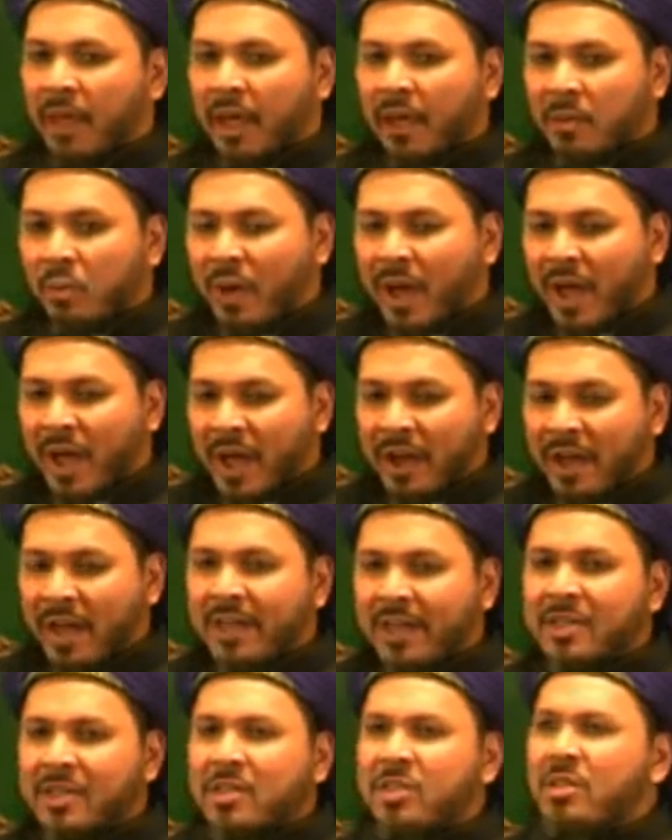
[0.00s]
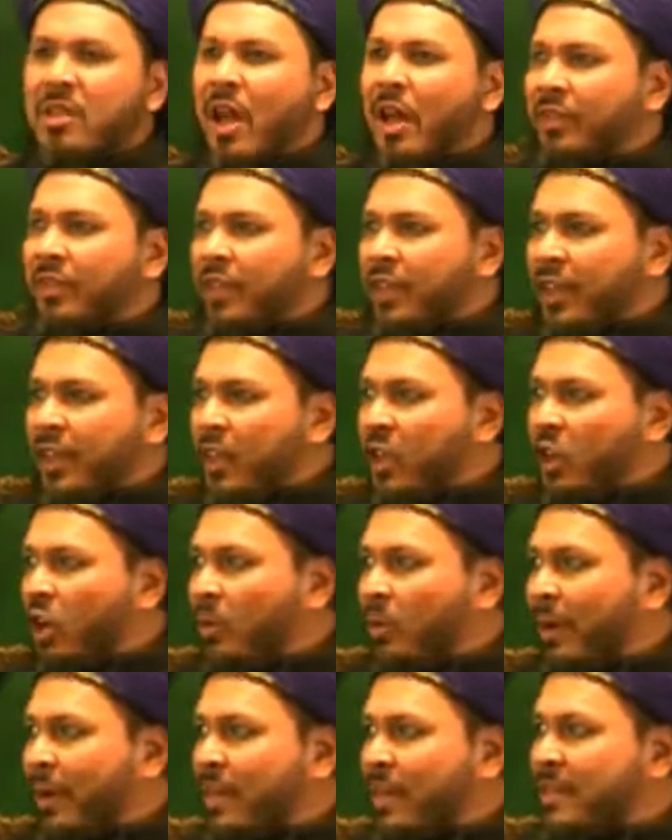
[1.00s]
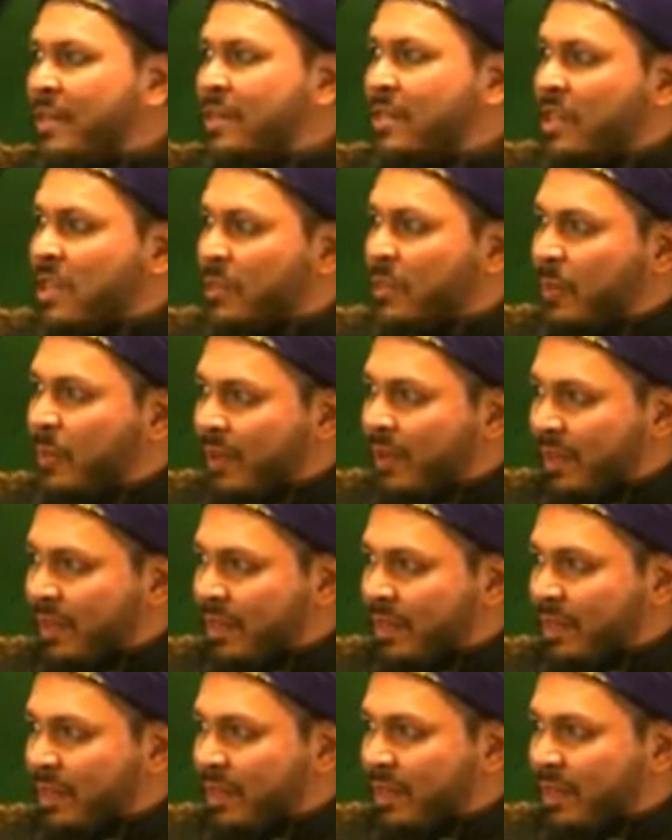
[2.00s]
and where it is not the ego, but it is the spirit,